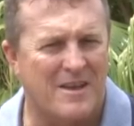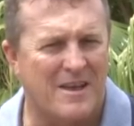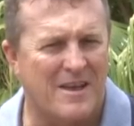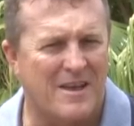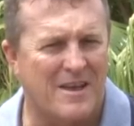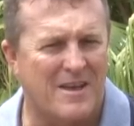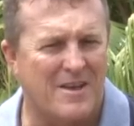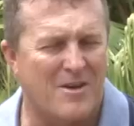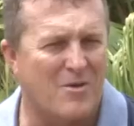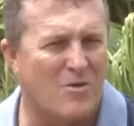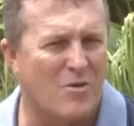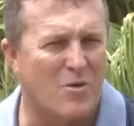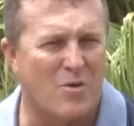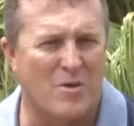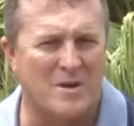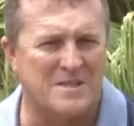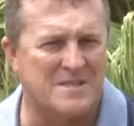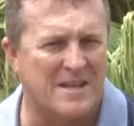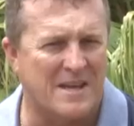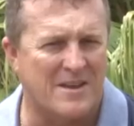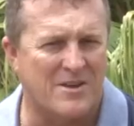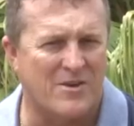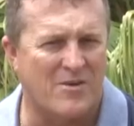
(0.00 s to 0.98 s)
uh,
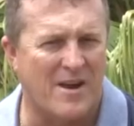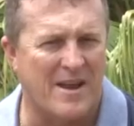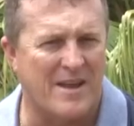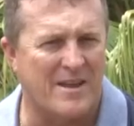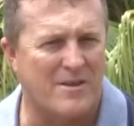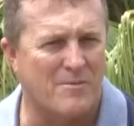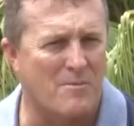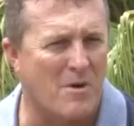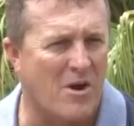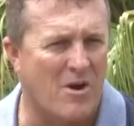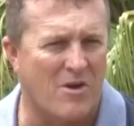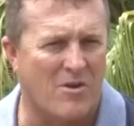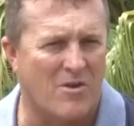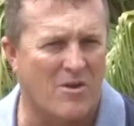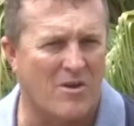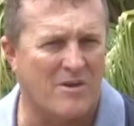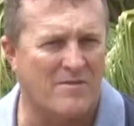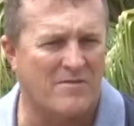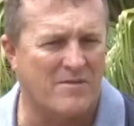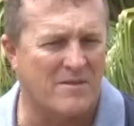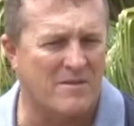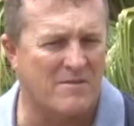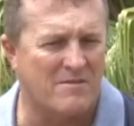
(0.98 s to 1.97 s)
always had a ground my whole
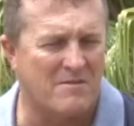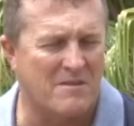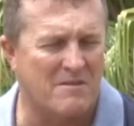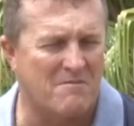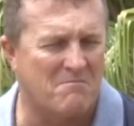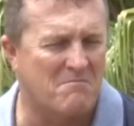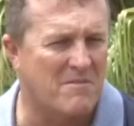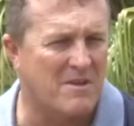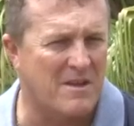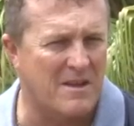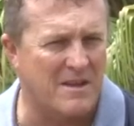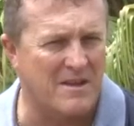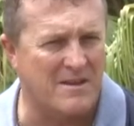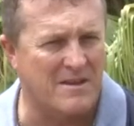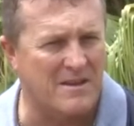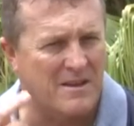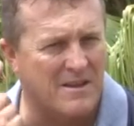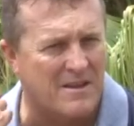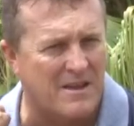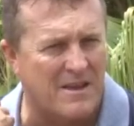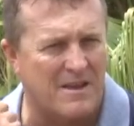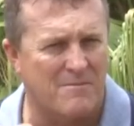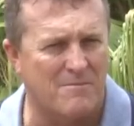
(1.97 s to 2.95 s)
life.
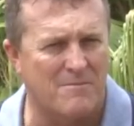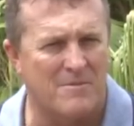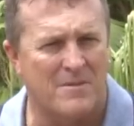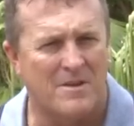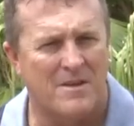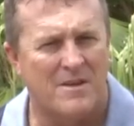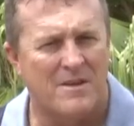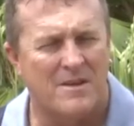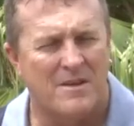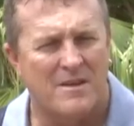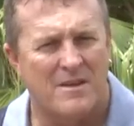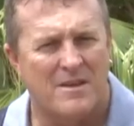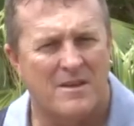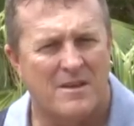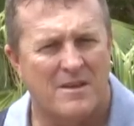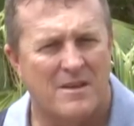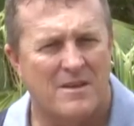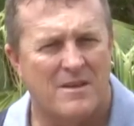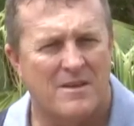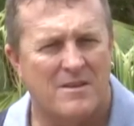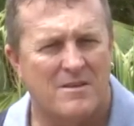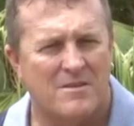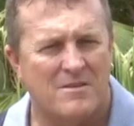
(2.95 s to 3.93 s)
And um,
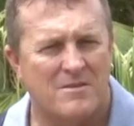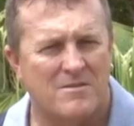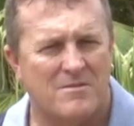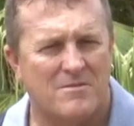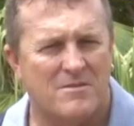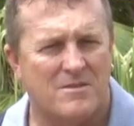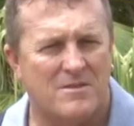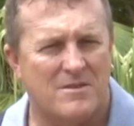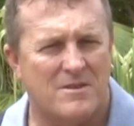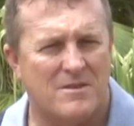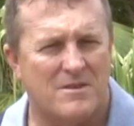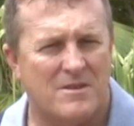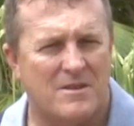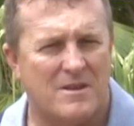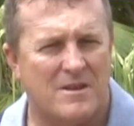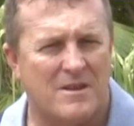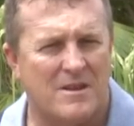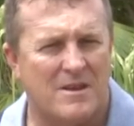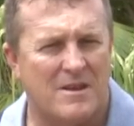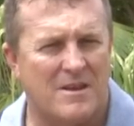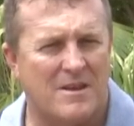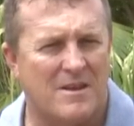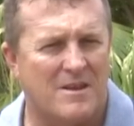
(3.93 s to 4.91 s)

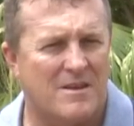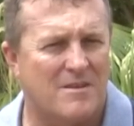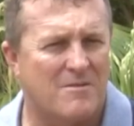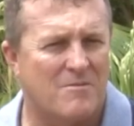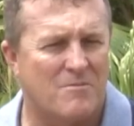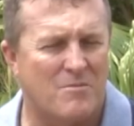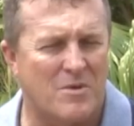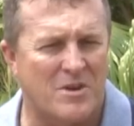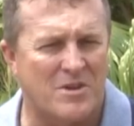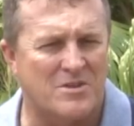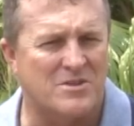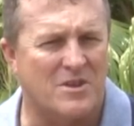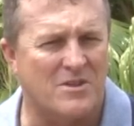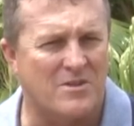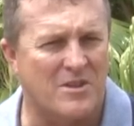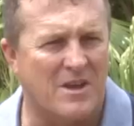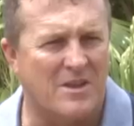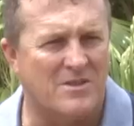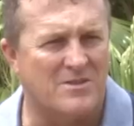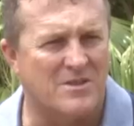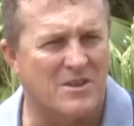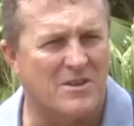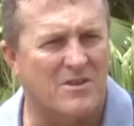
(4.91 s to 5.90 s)
uh, when I sold
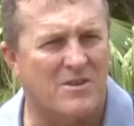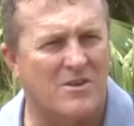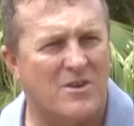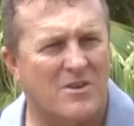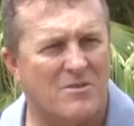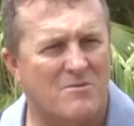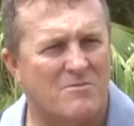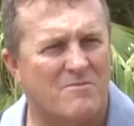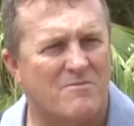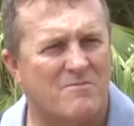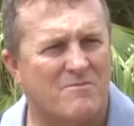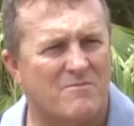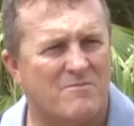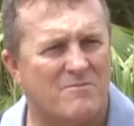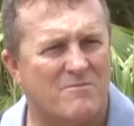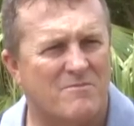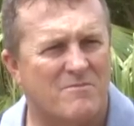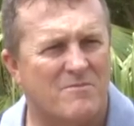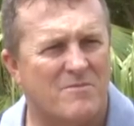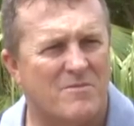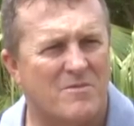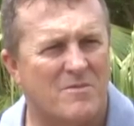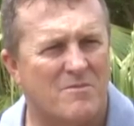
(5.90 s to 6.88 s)
the hotel, I got
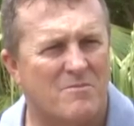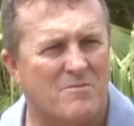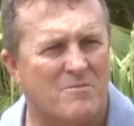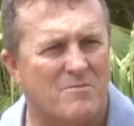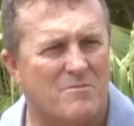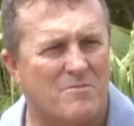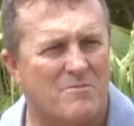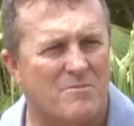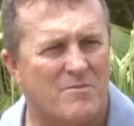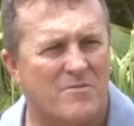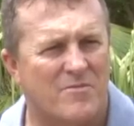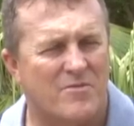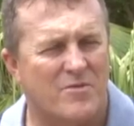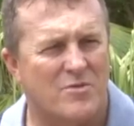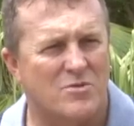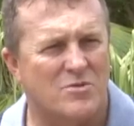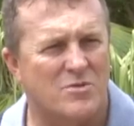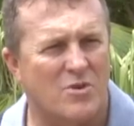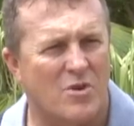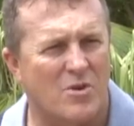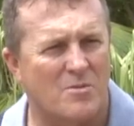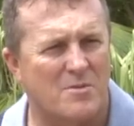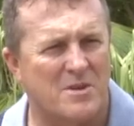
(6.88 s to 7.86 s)

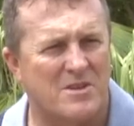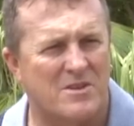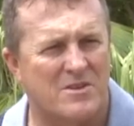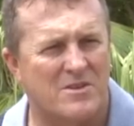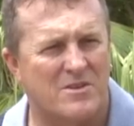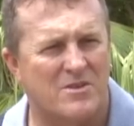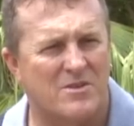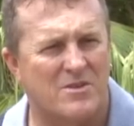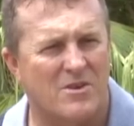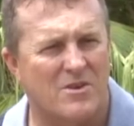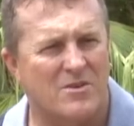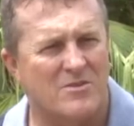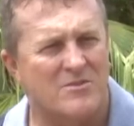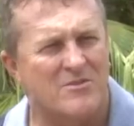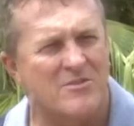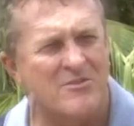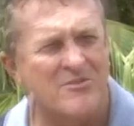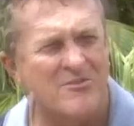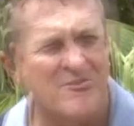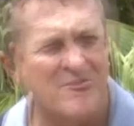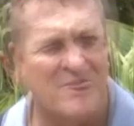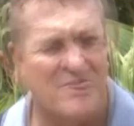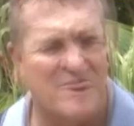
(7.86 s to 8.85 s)
full time into the
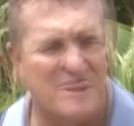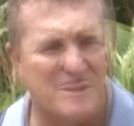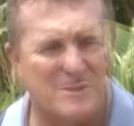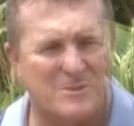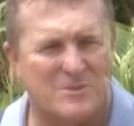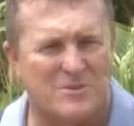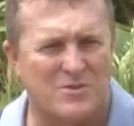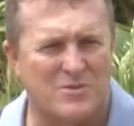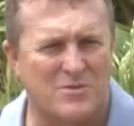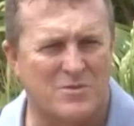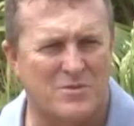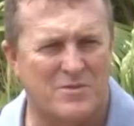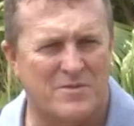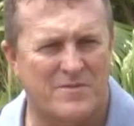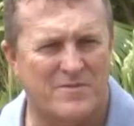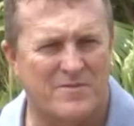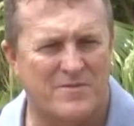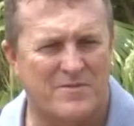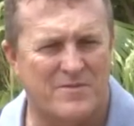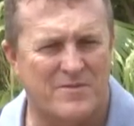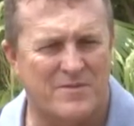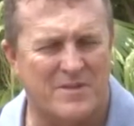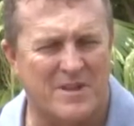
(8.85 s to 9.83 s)
dogs. I went to
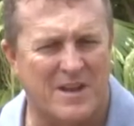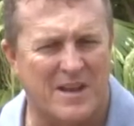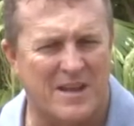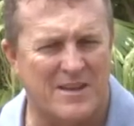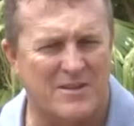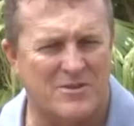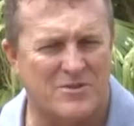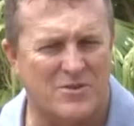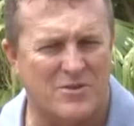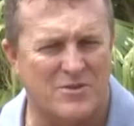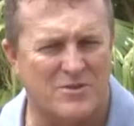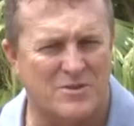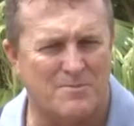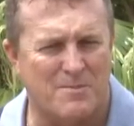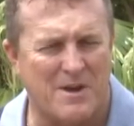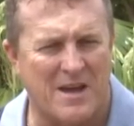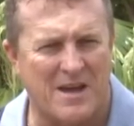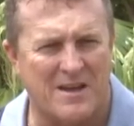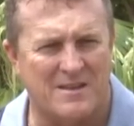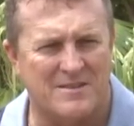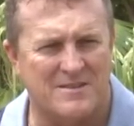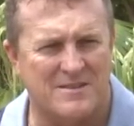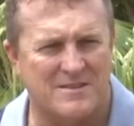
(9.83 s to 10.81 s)
school with the late John
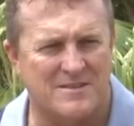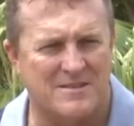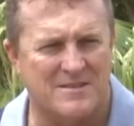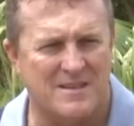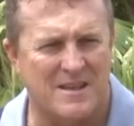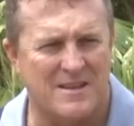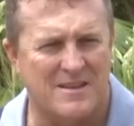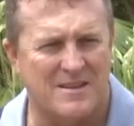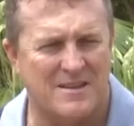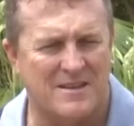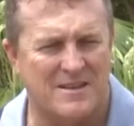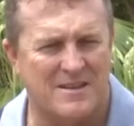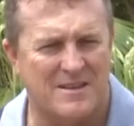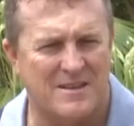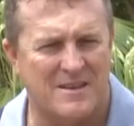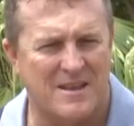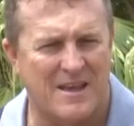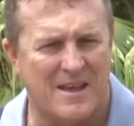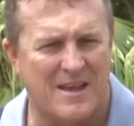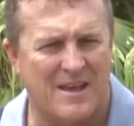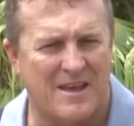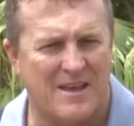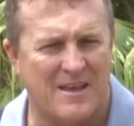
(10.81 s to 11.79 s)
Sparks' son, and
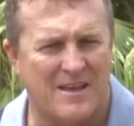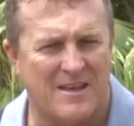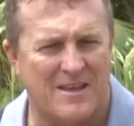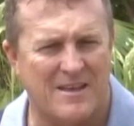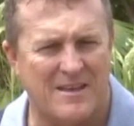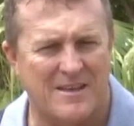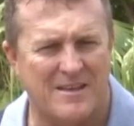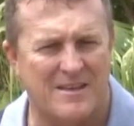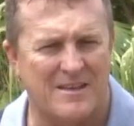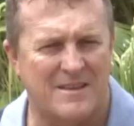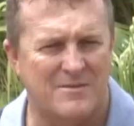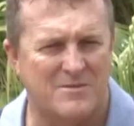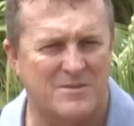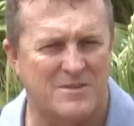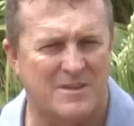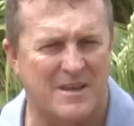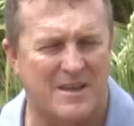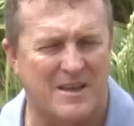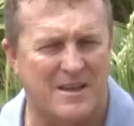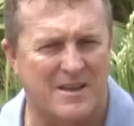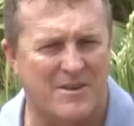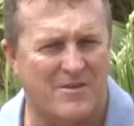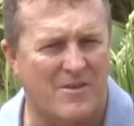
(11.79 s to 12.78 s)
uh, he was
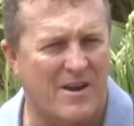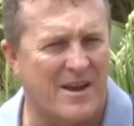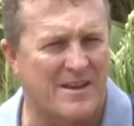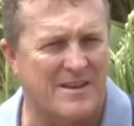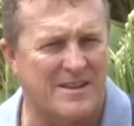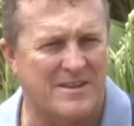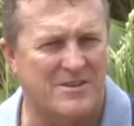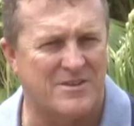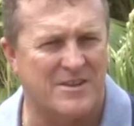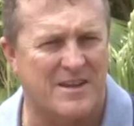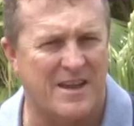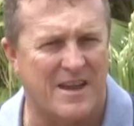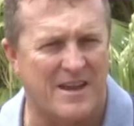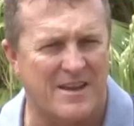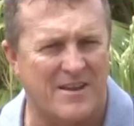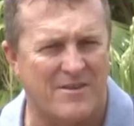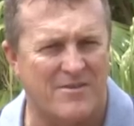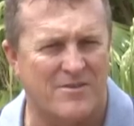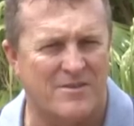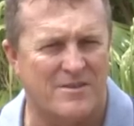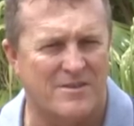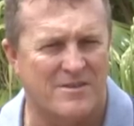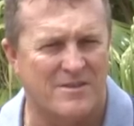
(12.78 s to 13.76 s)
a ground
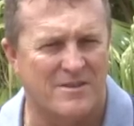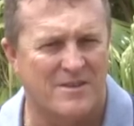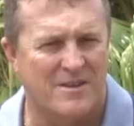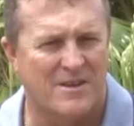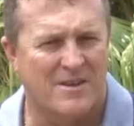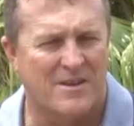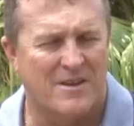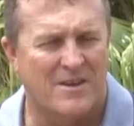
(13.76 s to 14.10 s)
educator. and